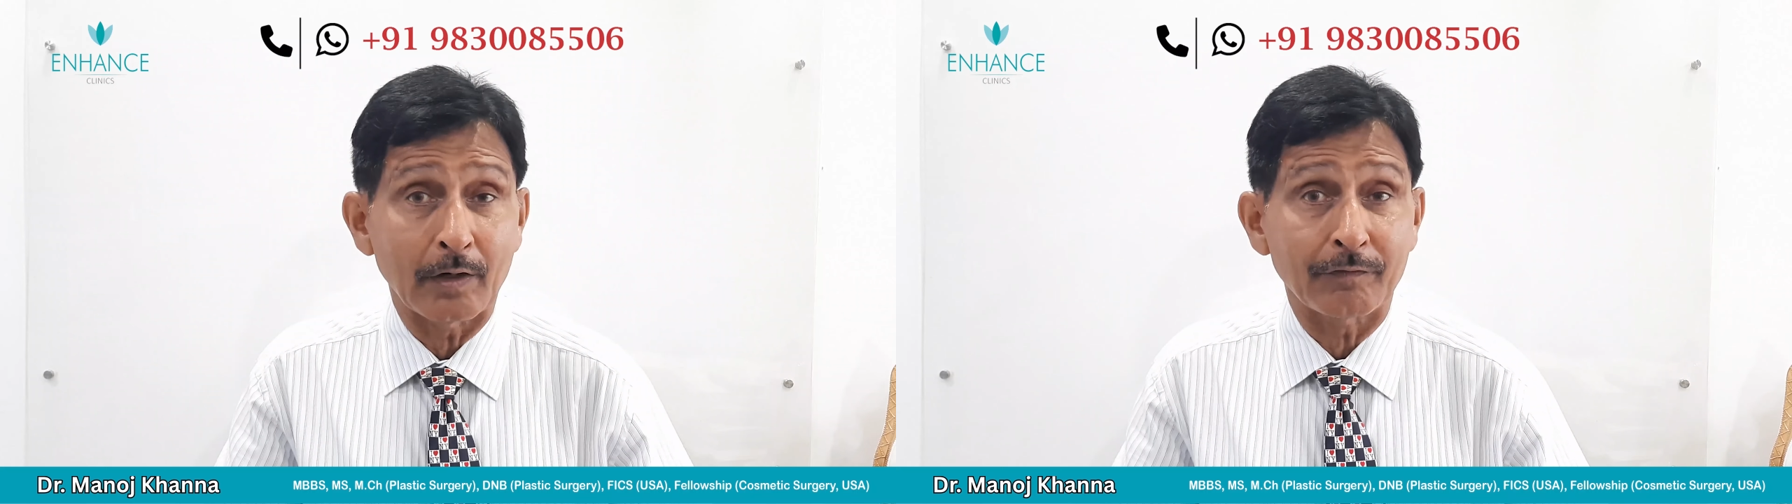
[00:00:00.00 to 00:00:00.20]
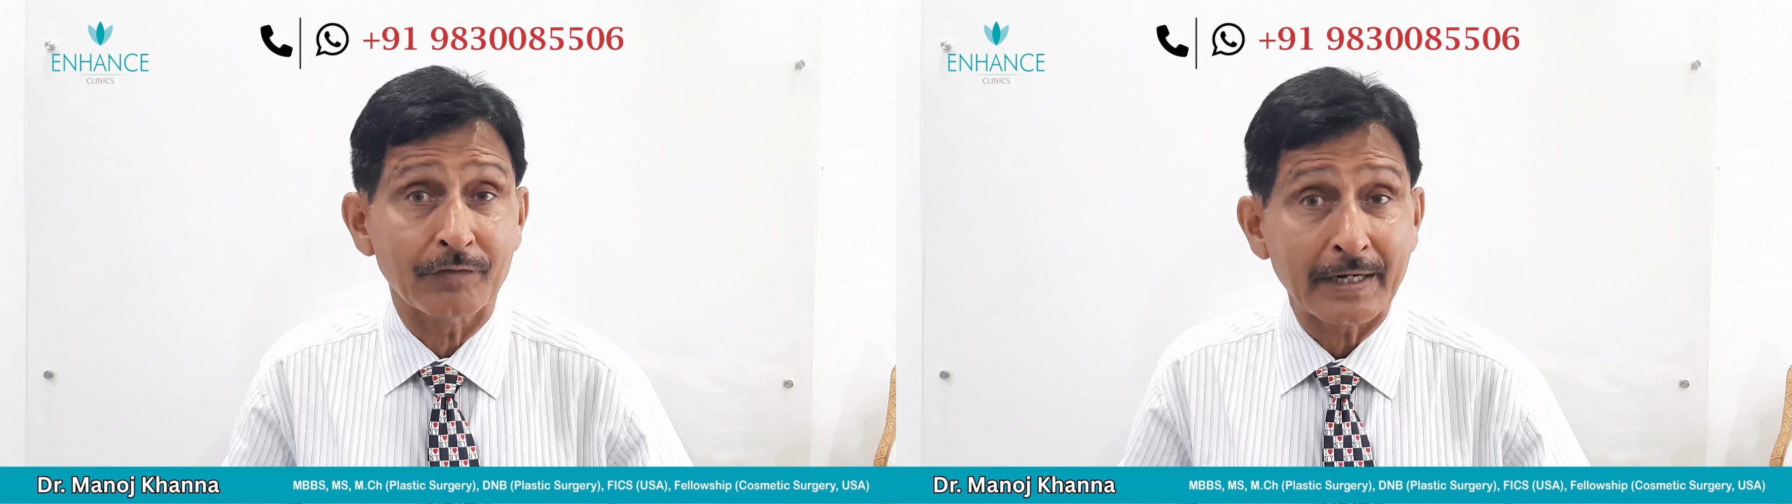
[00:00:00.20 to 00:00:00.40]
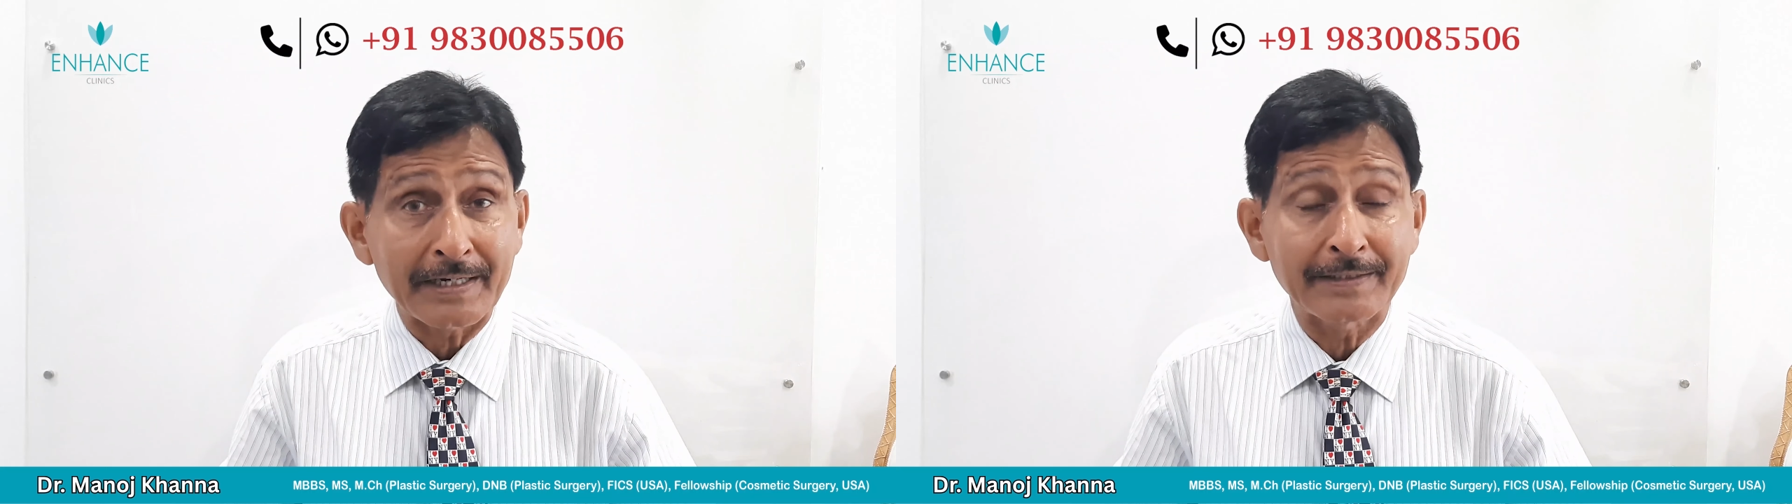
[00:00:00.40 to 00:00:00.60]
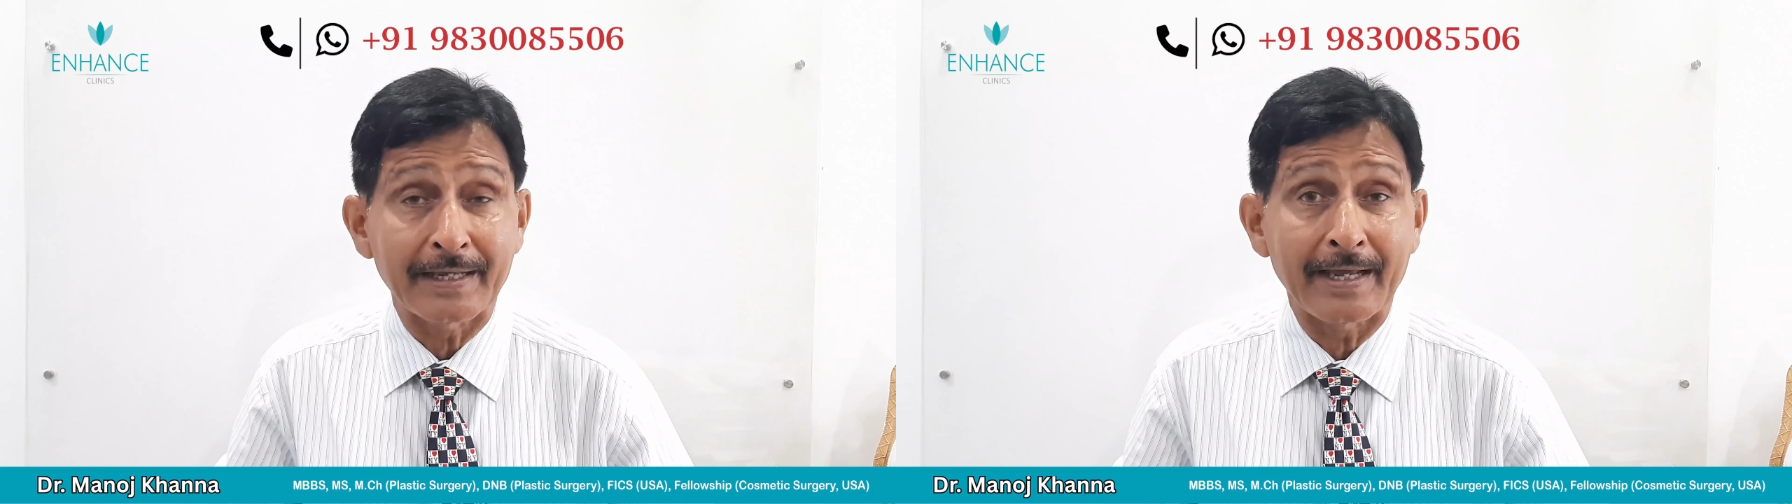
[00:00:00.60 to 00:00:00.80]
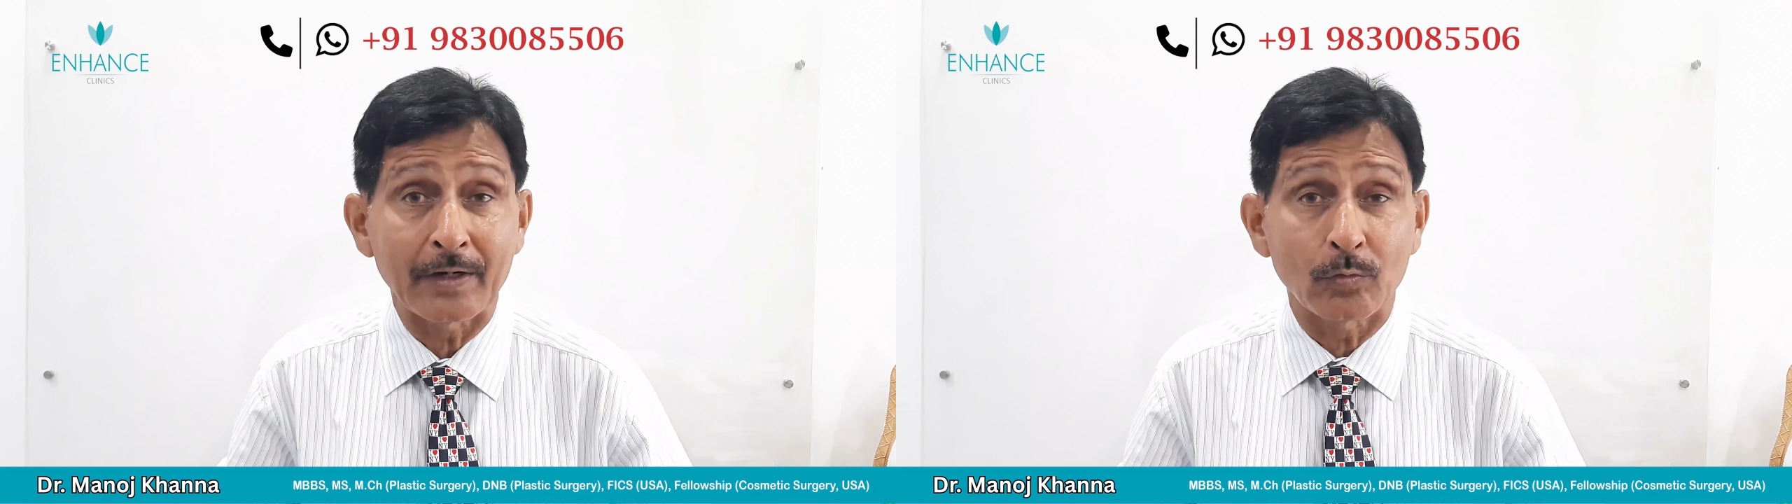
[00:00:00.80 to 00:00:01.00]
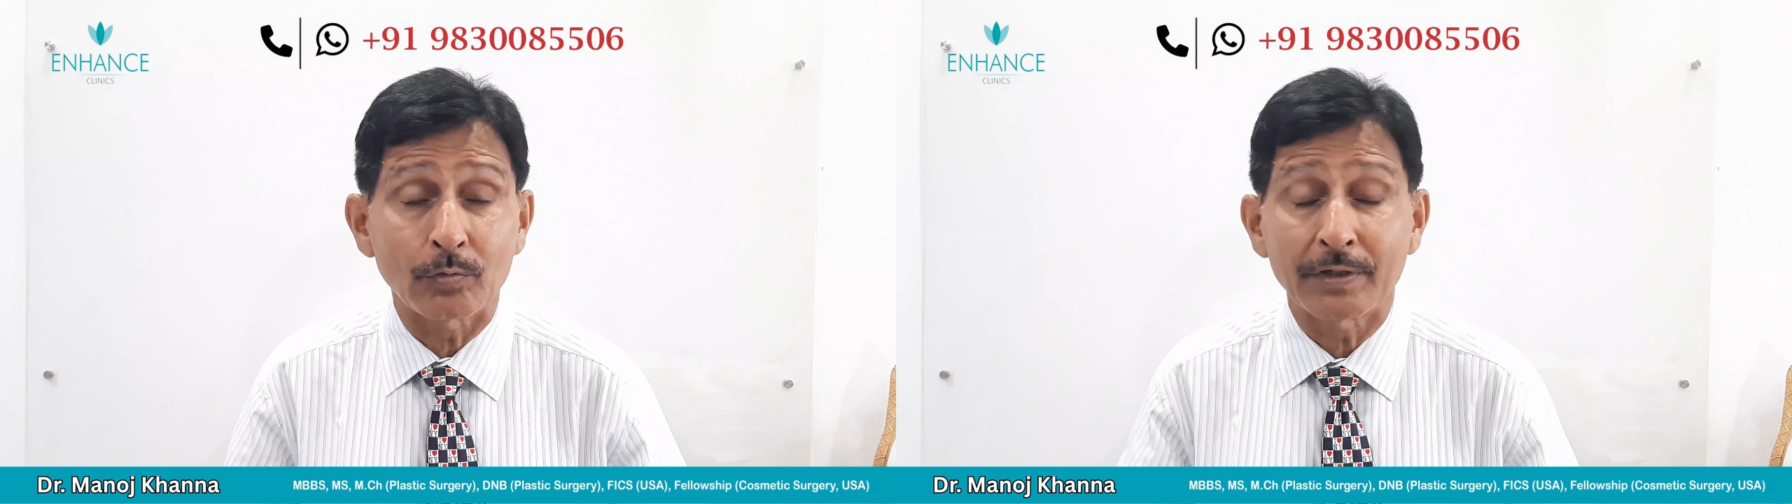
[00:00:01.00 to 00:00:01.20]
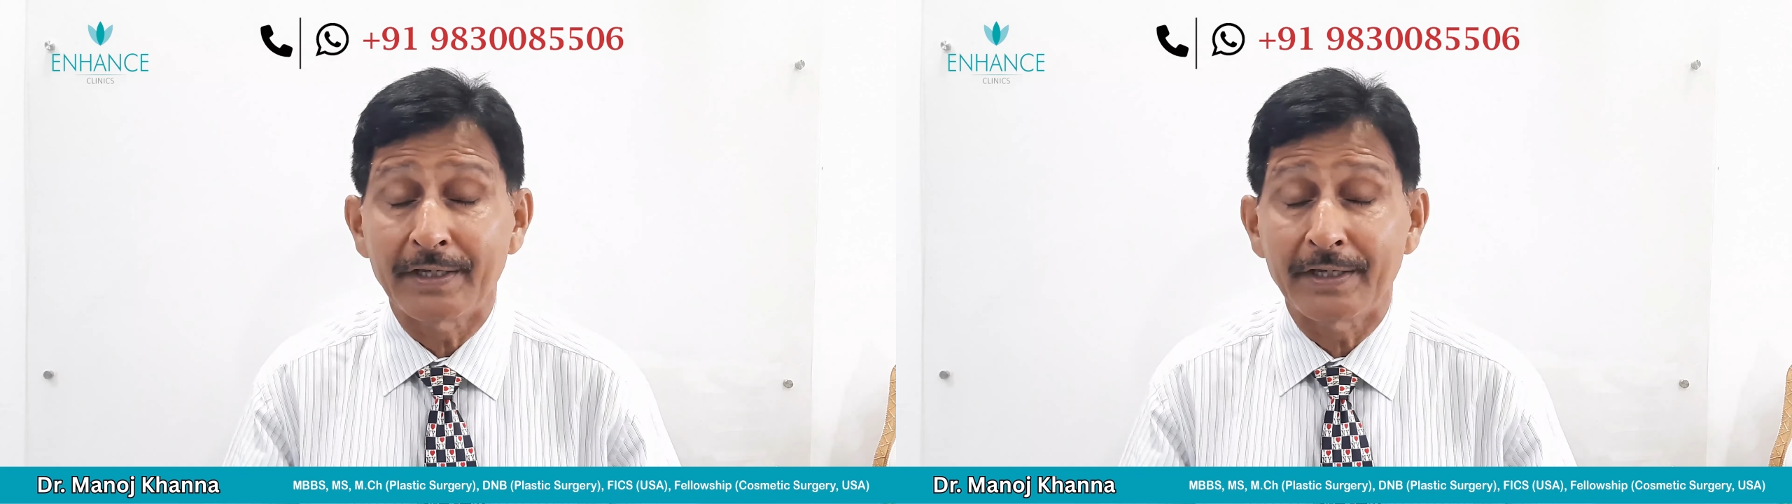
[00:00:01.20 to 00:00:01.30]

of cutting the hair root